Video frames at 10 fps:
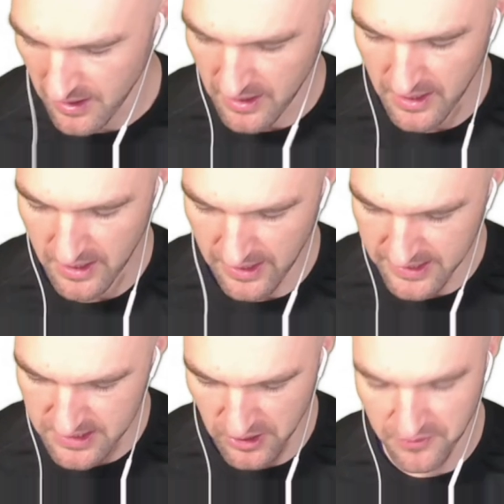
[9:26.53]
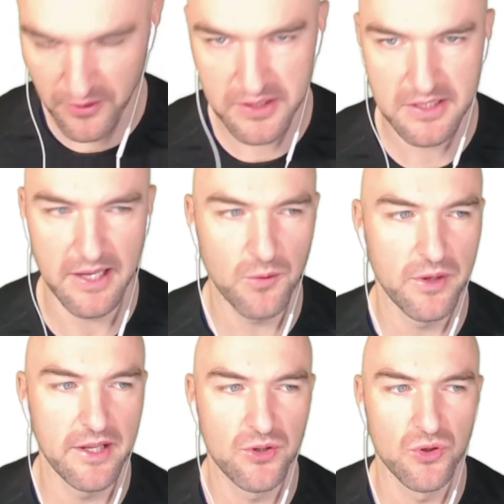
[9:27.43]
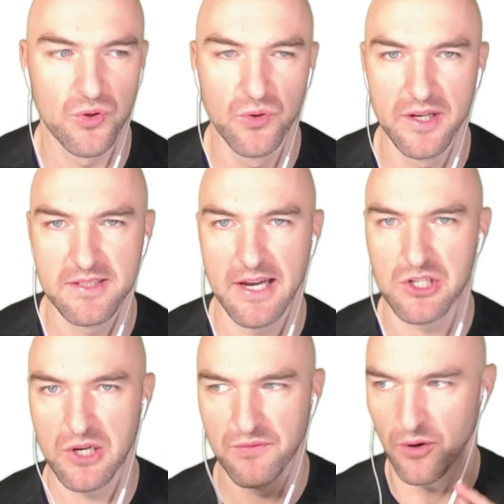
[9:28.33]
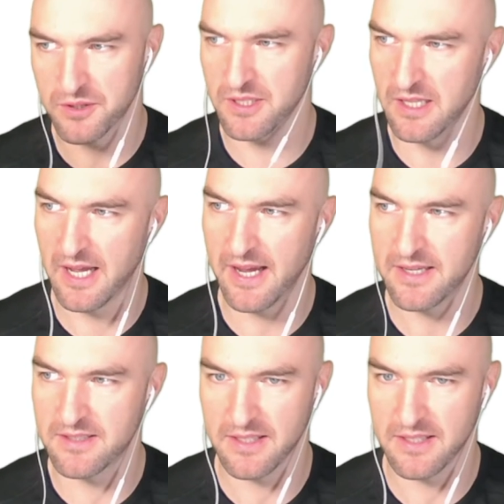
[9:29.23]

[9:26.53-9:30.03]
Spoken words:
And so the first thing we need to do is actually voxelize